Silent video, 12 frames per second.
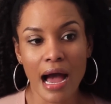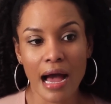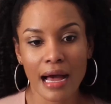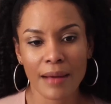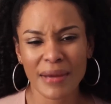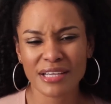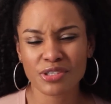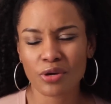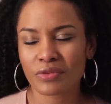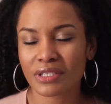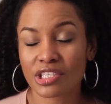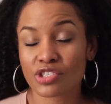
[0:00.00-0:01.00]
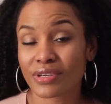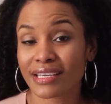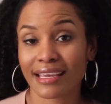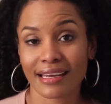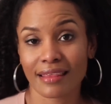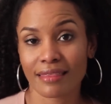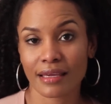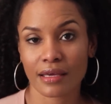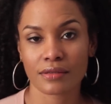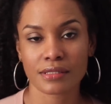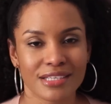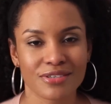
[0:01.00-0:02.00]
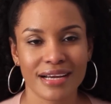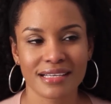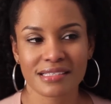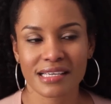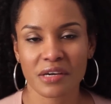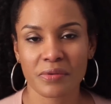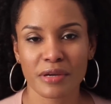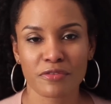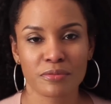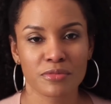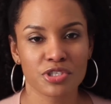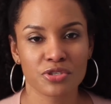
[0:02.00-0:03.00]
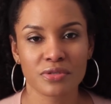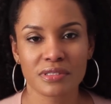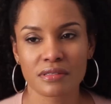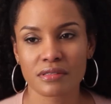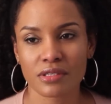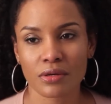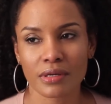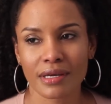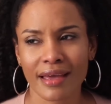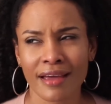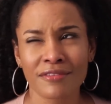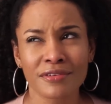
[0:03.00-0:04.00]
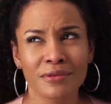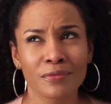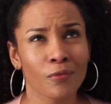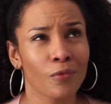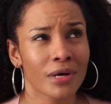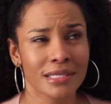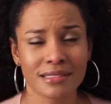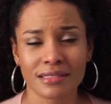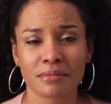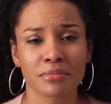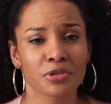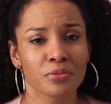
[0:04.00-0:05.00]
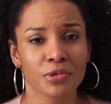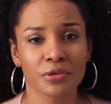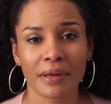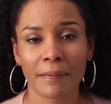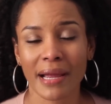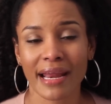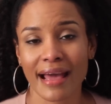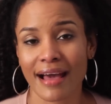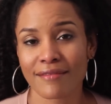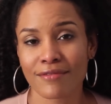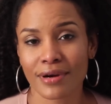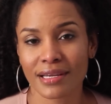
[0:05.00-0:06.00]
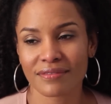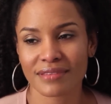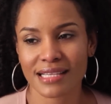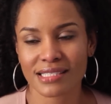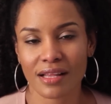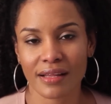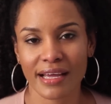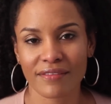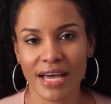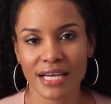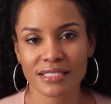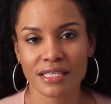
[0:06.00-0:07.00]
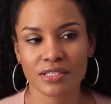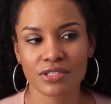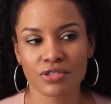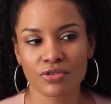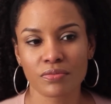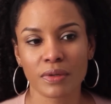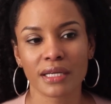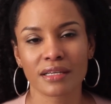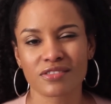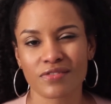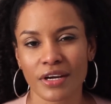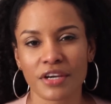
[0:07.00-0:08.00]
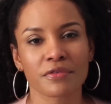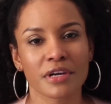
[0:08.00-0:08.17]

Um, I don't really drink anything else. I try to stay away from juice and soda. Every once in a blue moon, I might have one if that's all I have access to, but it's very